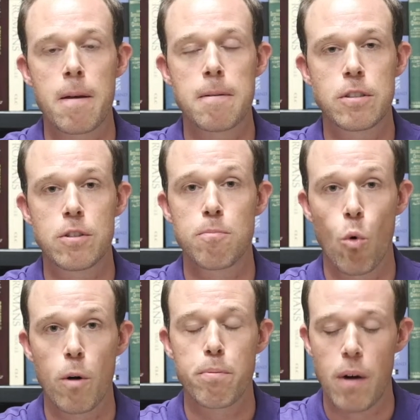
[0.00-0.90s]
just
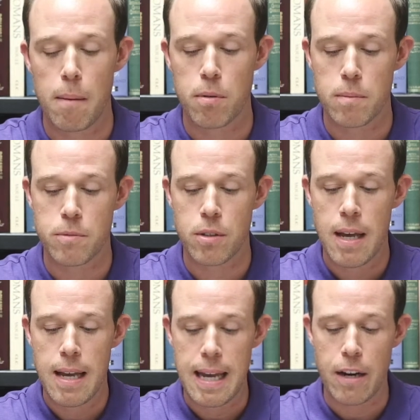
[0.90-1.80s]
more problems
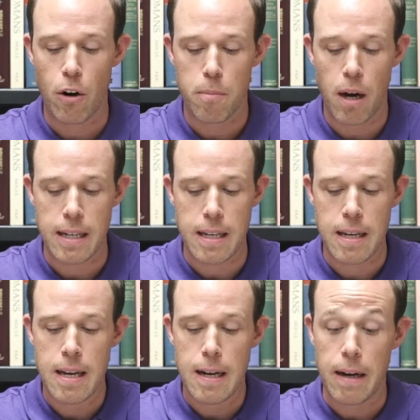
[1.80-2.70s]
in our
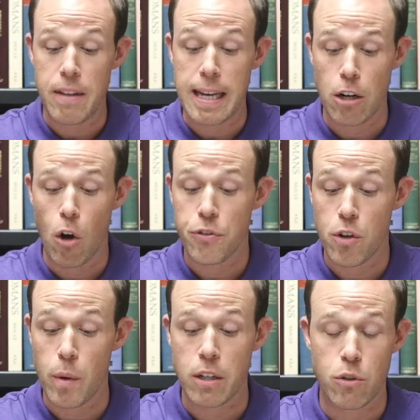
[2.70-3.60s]
body. They can
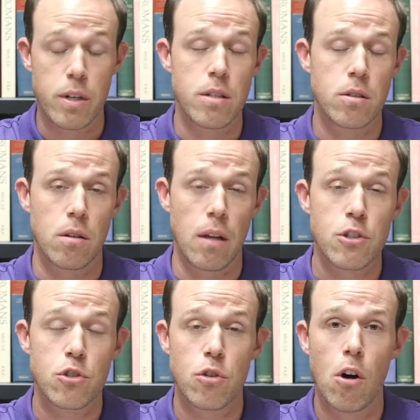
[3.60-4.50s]
also increase
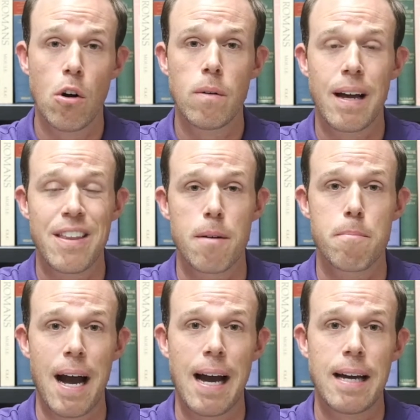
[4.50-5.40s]
cholesterol and the
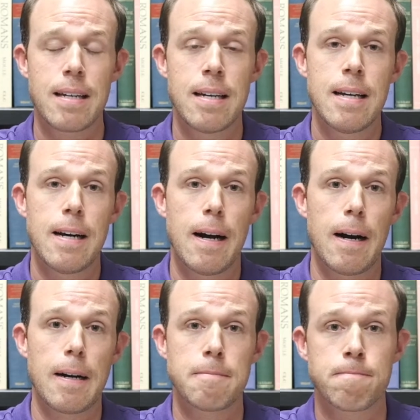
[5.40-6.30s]
bad
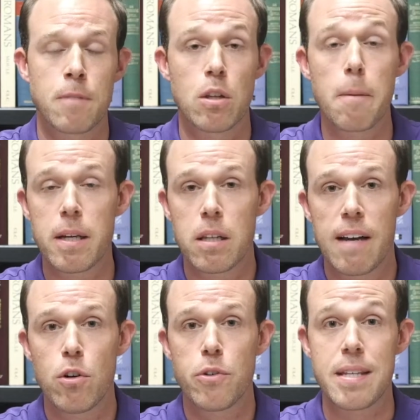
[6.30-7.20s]
lipid
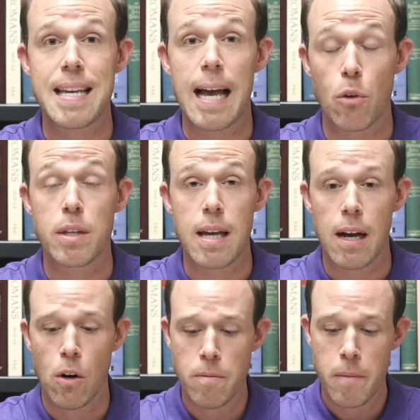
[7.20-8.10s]
levels, the
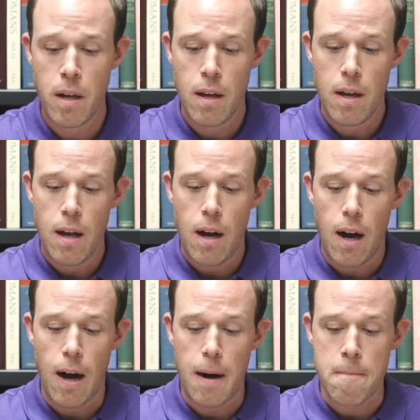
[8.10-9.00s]
LDL.
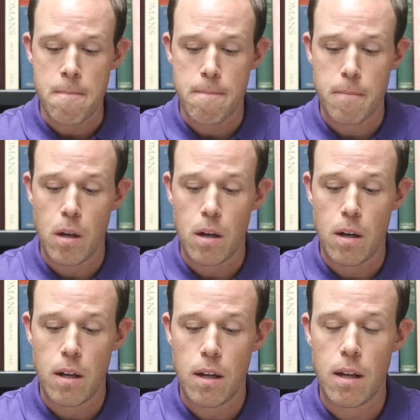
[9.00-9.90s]
When
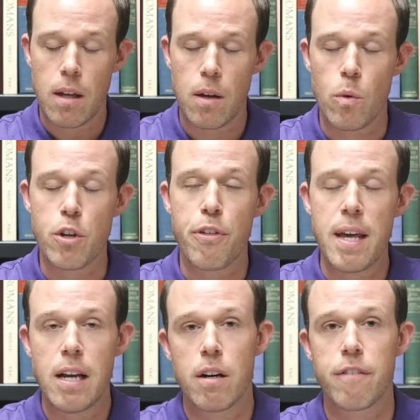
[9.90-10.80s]
you
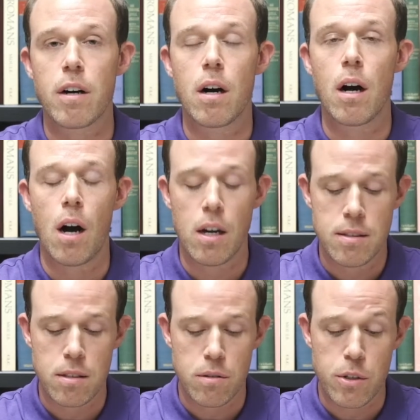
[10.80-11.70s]
think of
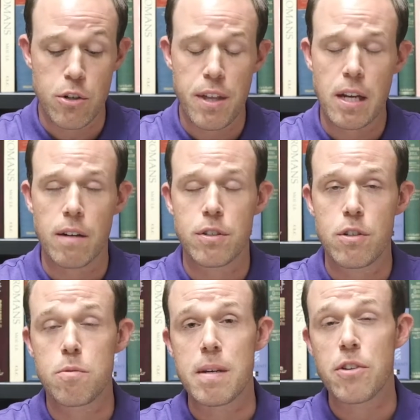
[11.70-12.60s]

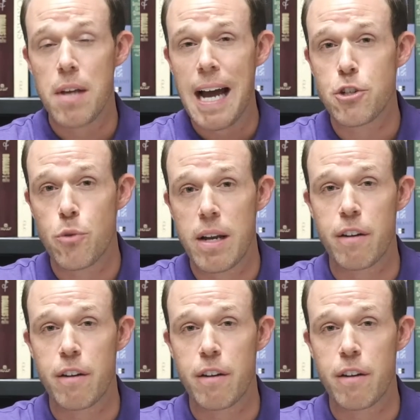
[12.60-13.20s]
saturated